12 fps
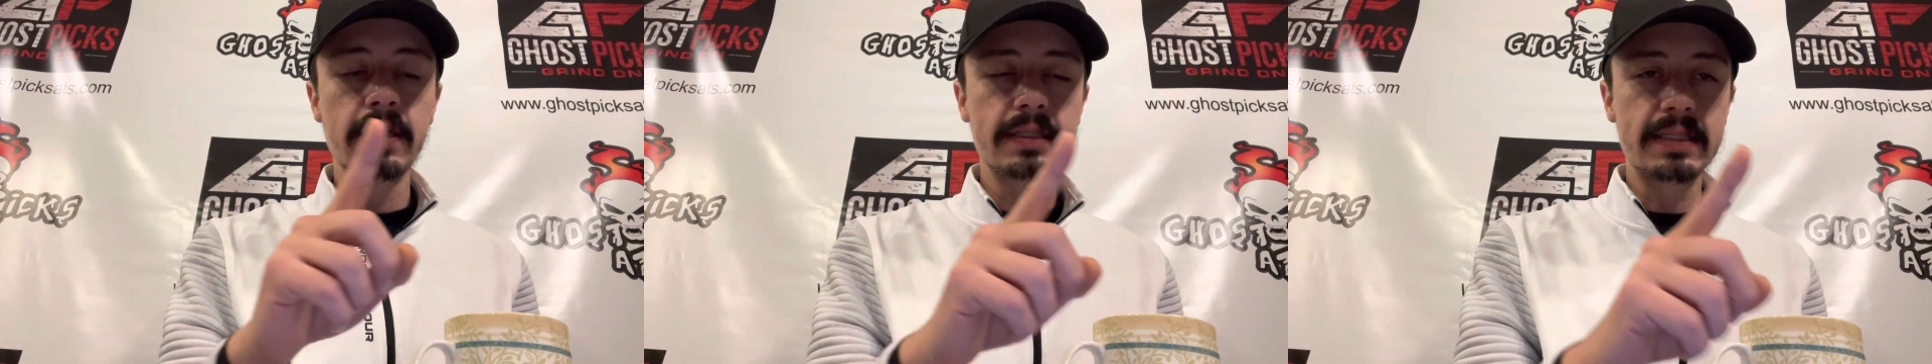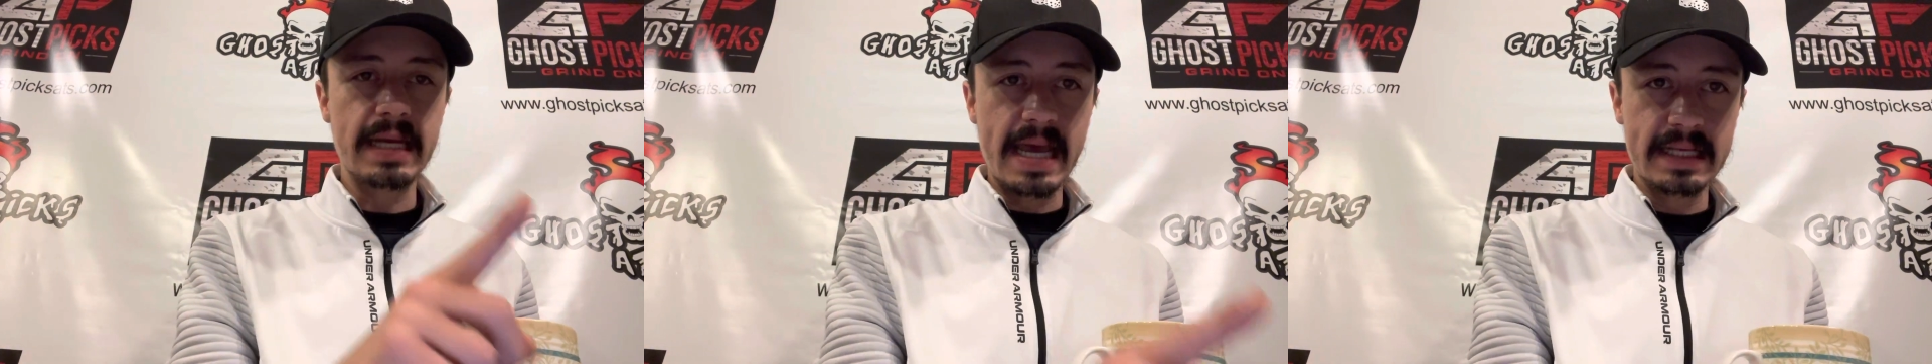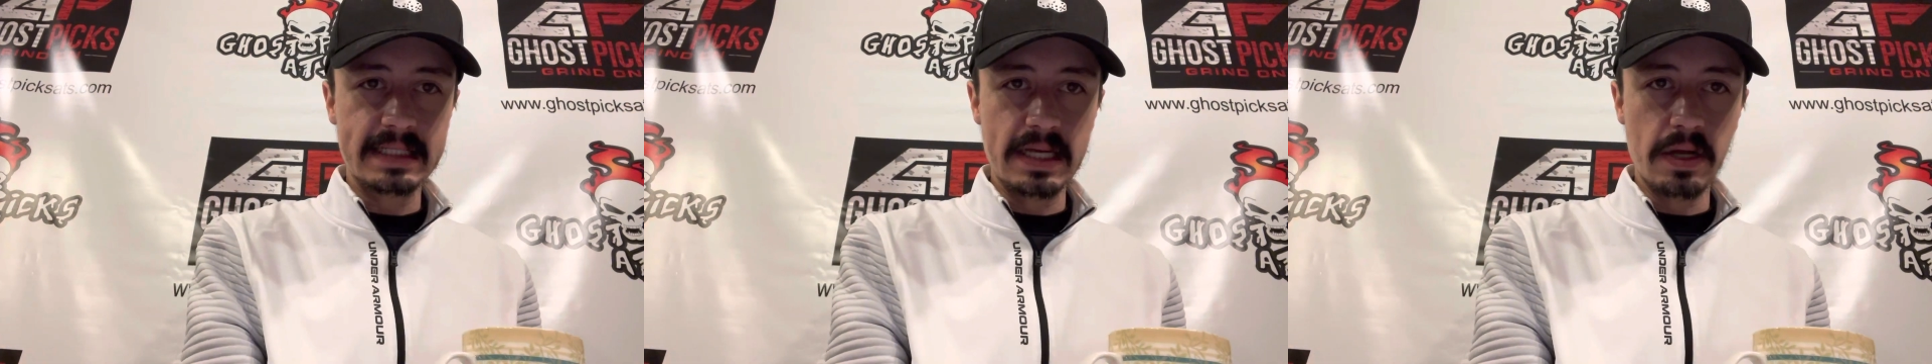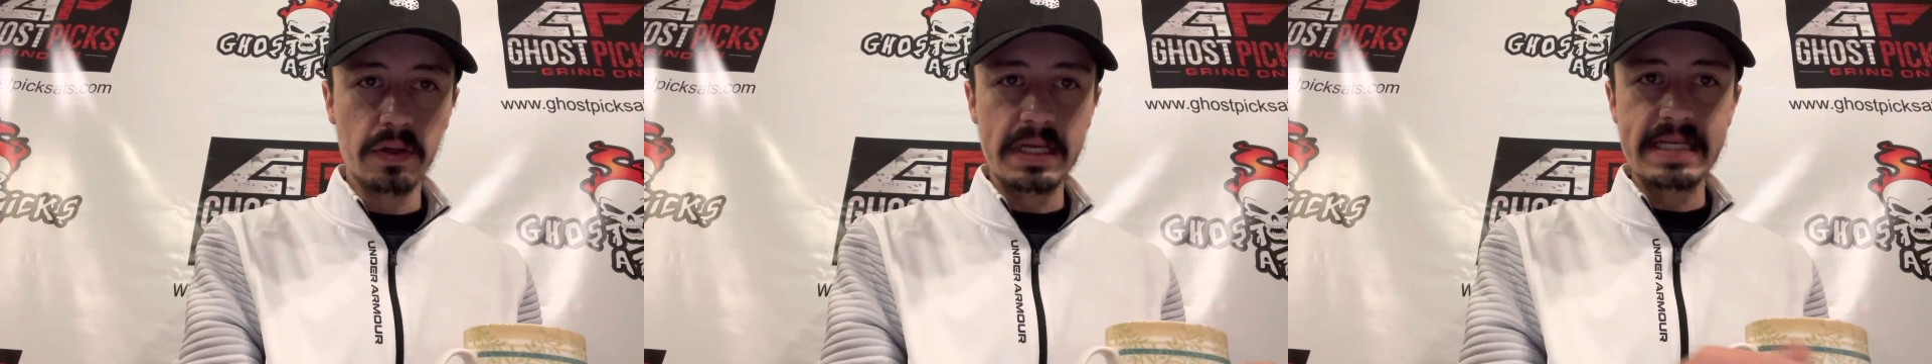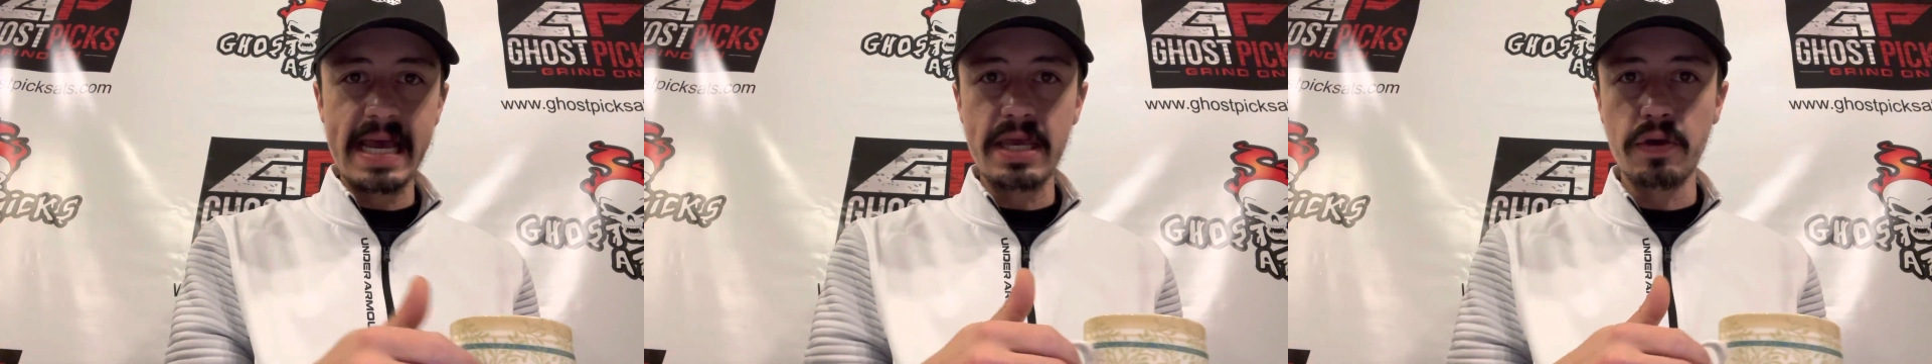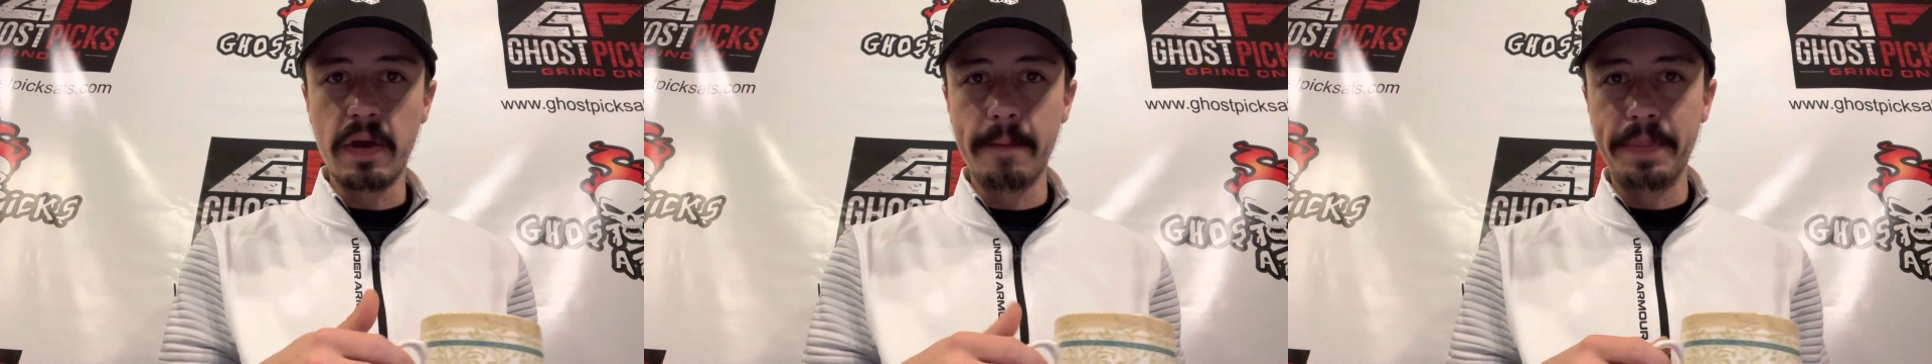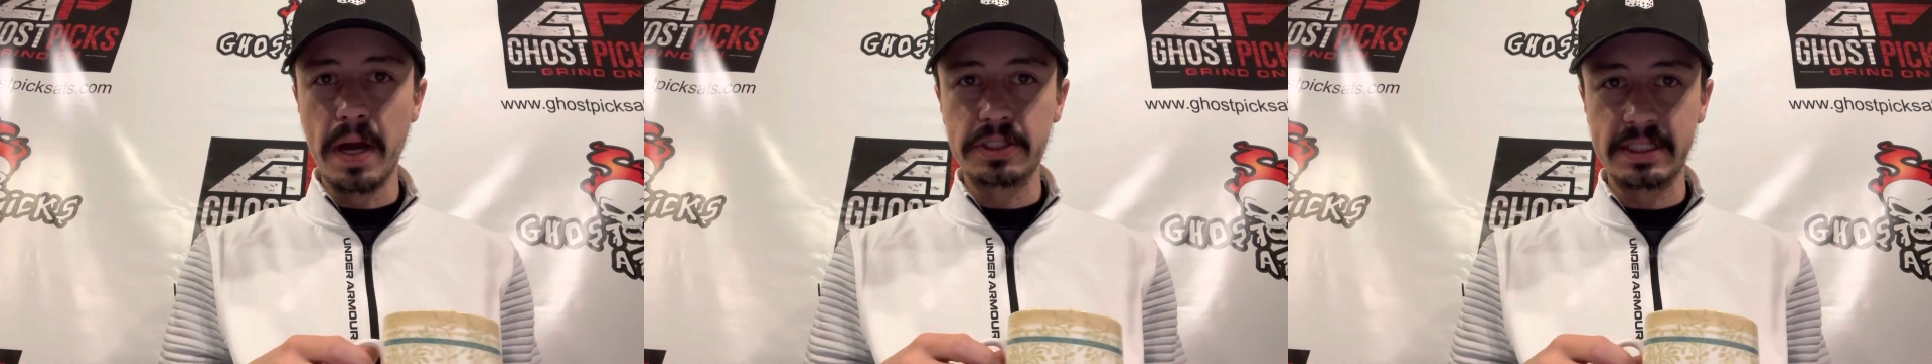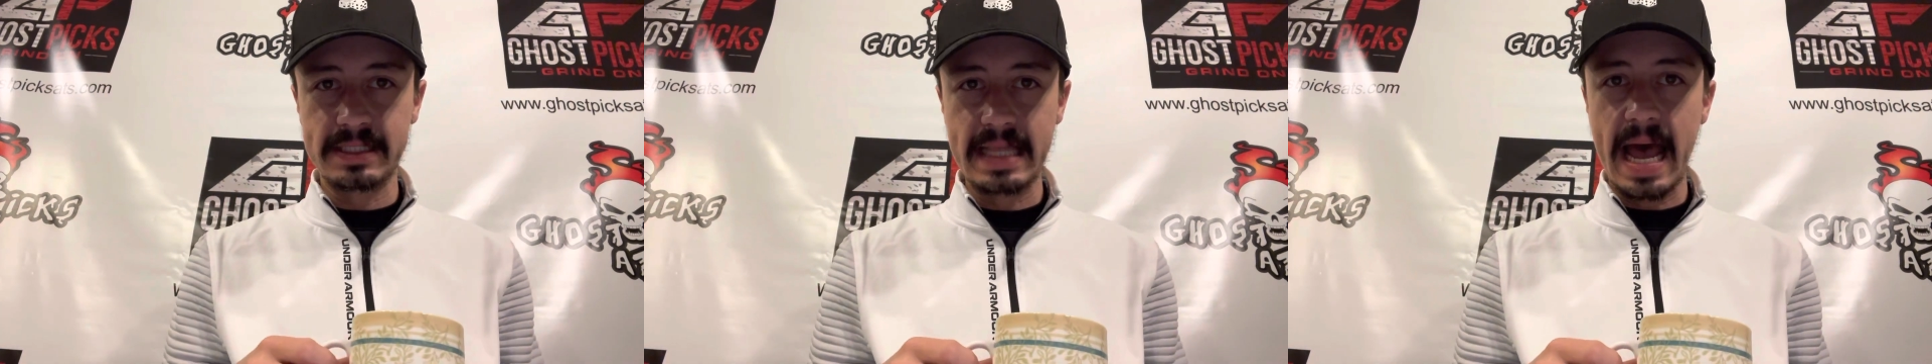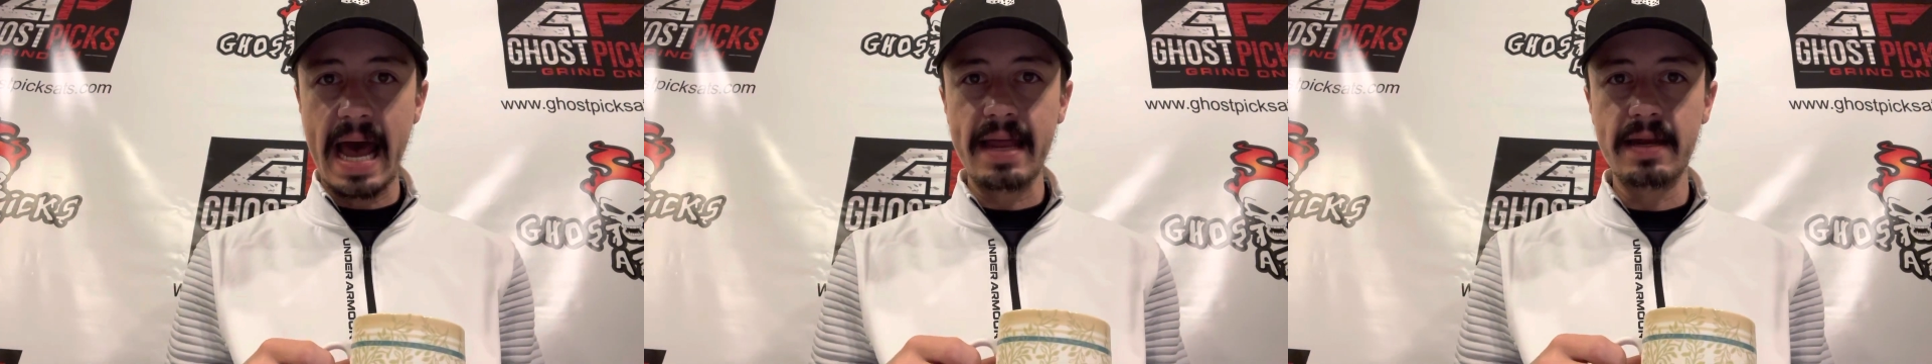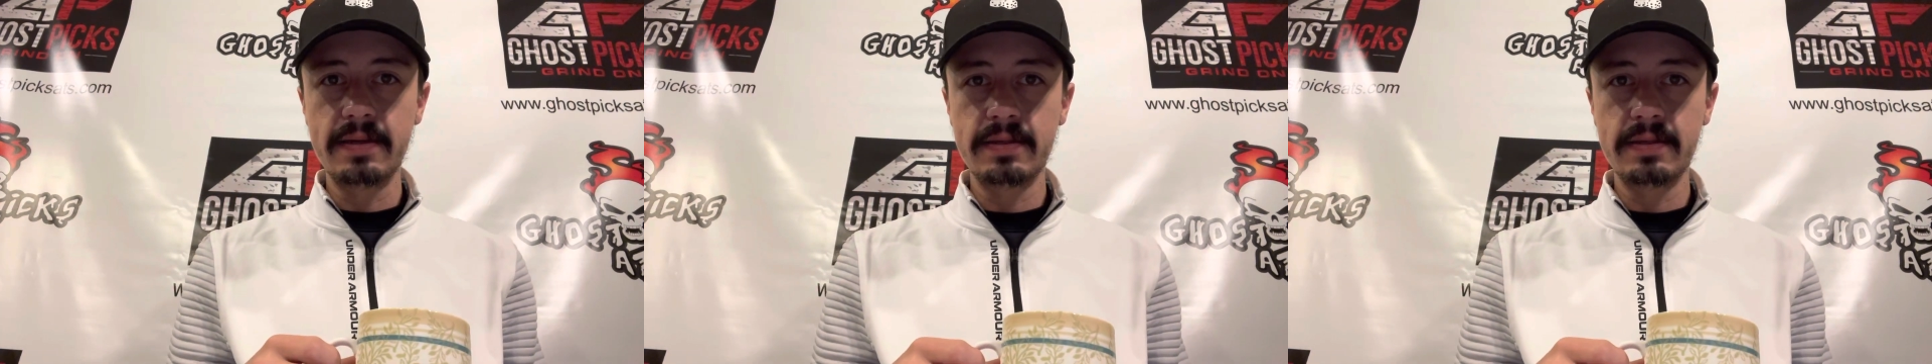Today is the only day you can purchase that.